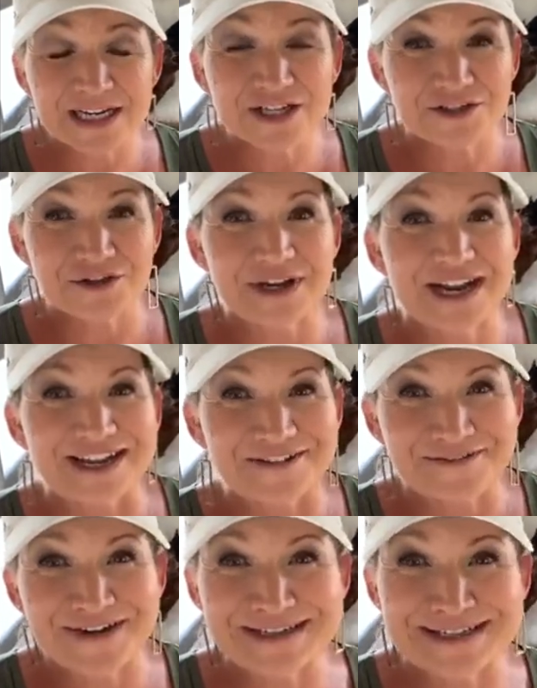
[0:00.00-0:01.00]
so that I could
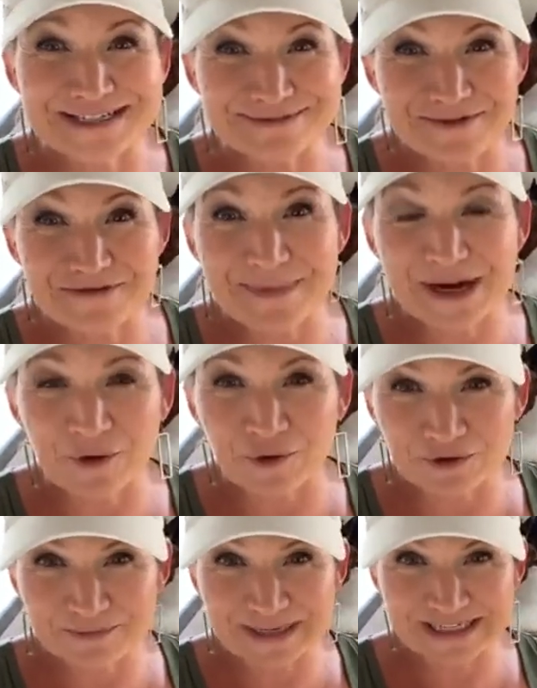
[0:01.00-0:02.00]
find some of my
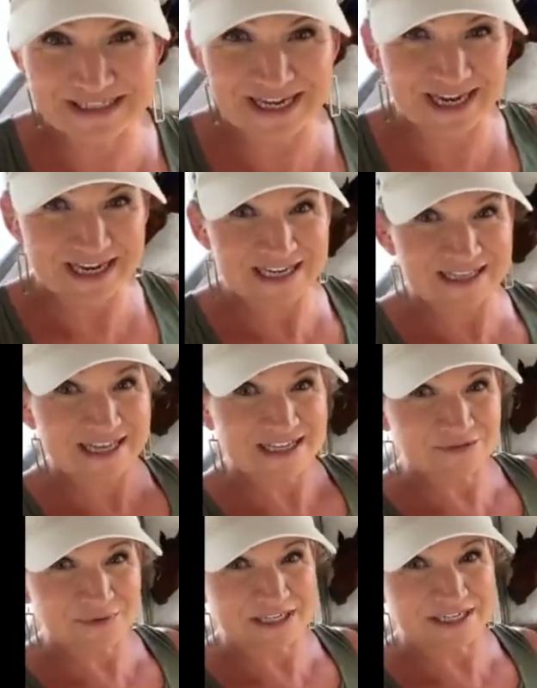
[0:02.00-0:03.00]
old mix hay, and
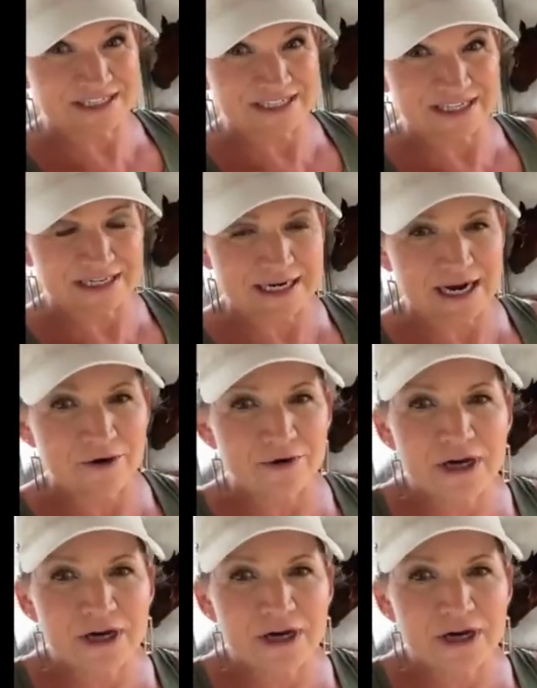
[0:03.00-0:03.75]
that's what he's eating now.